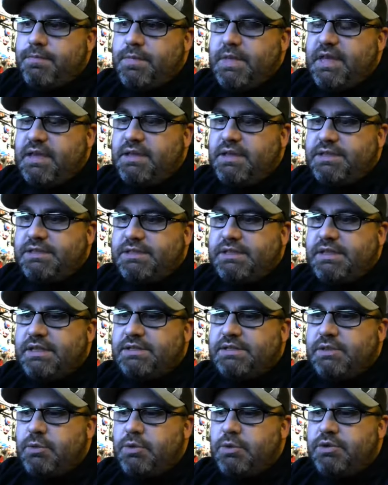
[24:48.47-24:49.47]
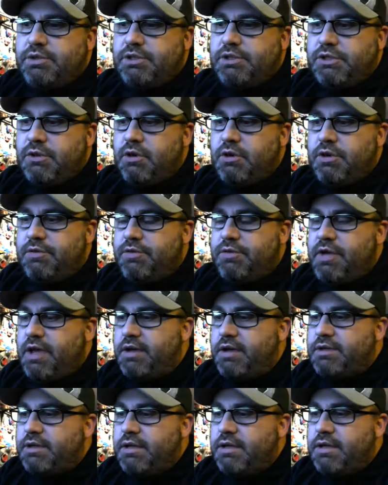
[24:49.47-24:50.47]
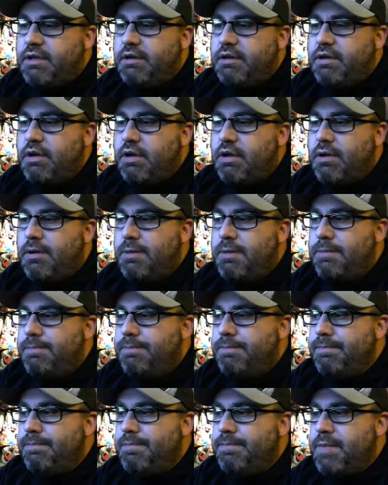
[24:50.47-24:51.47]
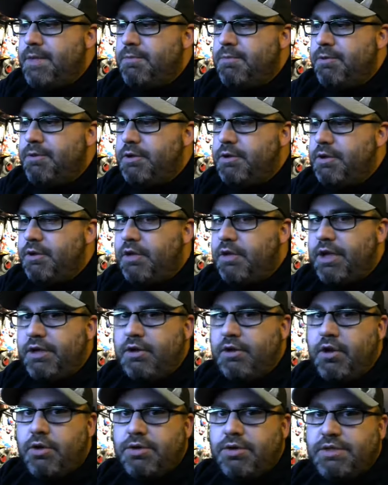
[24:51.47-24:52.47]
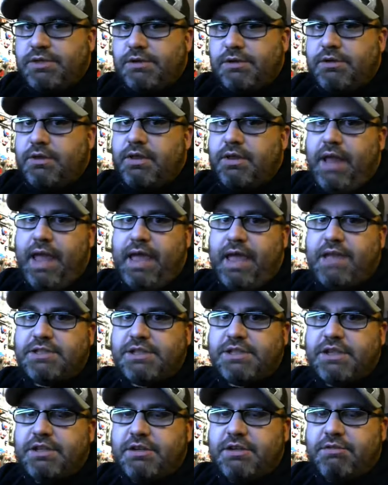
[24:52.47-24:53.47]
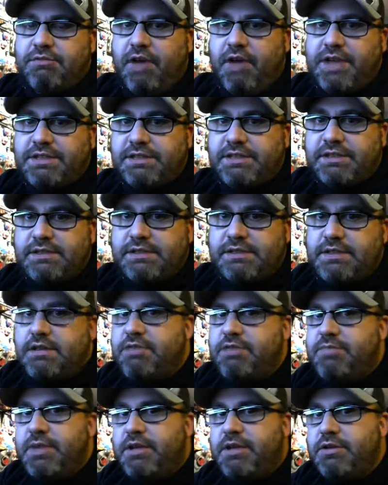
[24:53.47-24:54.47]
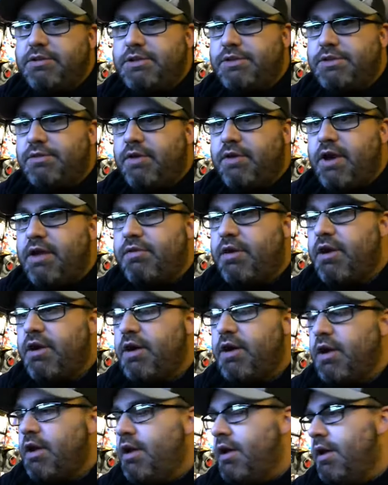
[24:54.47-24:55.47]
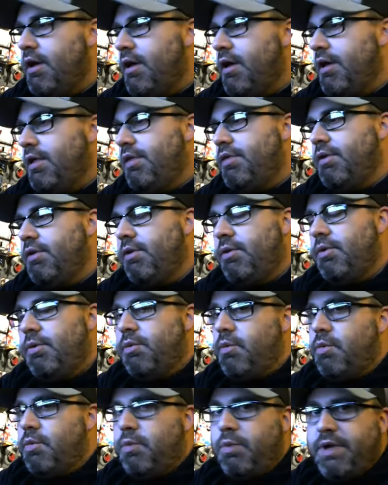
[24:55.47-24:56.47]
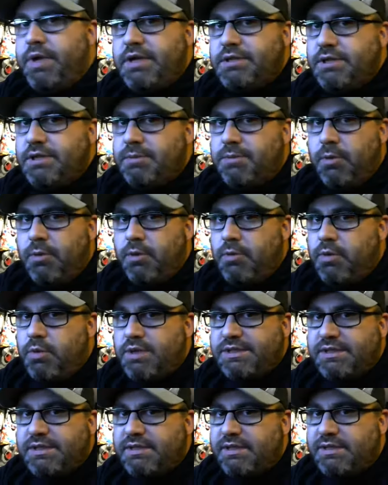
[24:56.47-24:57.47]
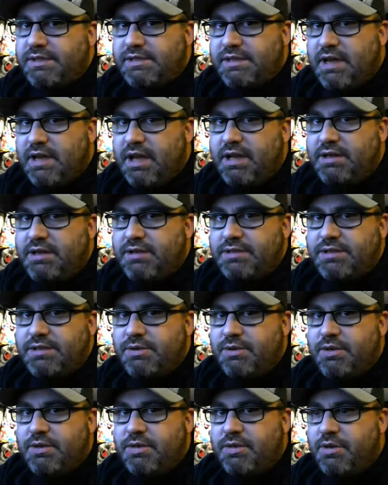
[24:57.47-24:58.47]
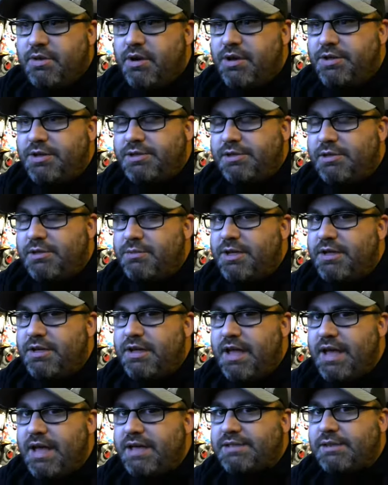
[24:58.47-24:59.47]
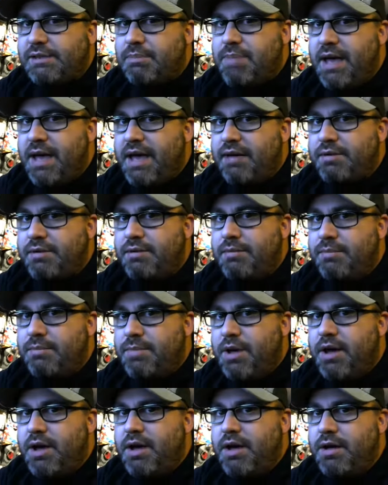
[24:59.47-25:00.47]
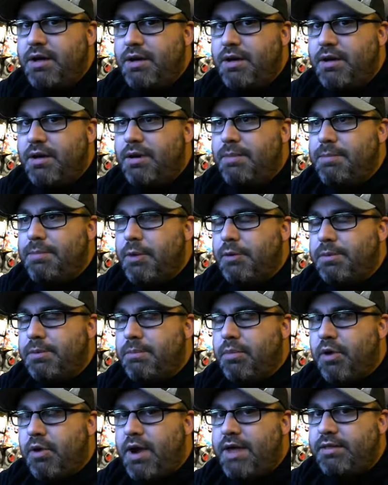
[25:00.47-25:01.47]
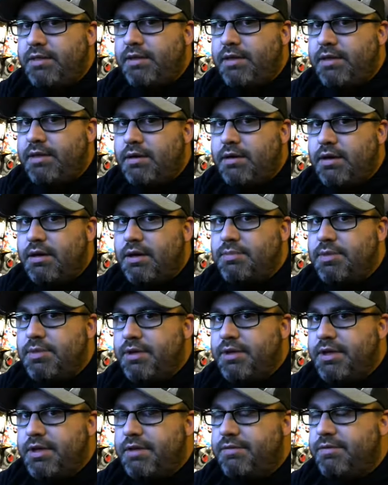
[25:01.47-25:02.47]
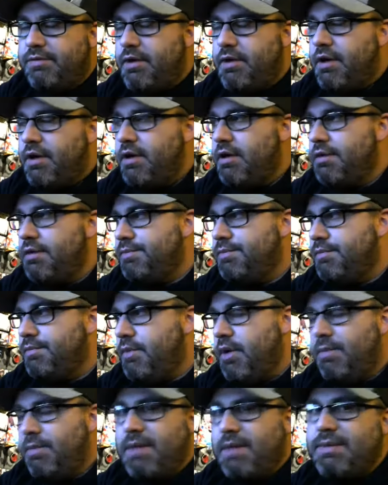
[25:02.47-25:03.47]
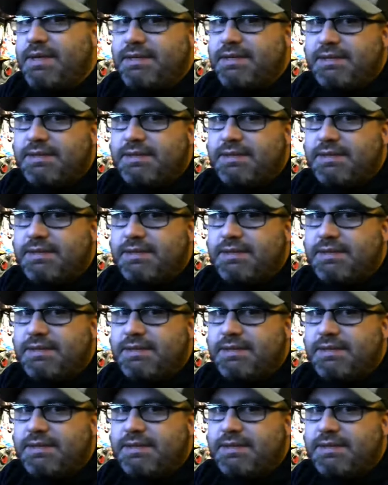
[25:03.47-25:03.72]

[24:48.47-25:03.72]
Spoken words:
and it's a really strong effect. And people that are like, no, these are ancient devices that have been used forever. The Ouija board wasn't designed until the 30s. I mean, it has a patent by Milton Bradley, I believe, or maybe it's